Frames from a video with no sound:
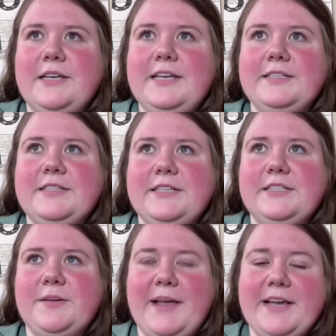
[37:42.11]
easy
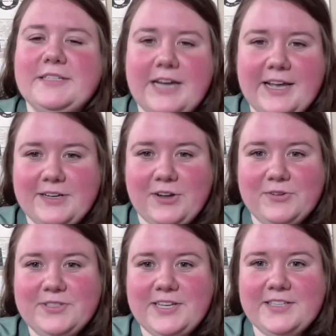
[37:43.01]
to make a
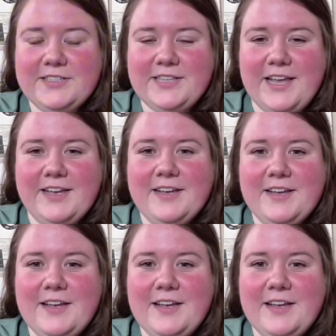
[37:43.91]
diagnosis like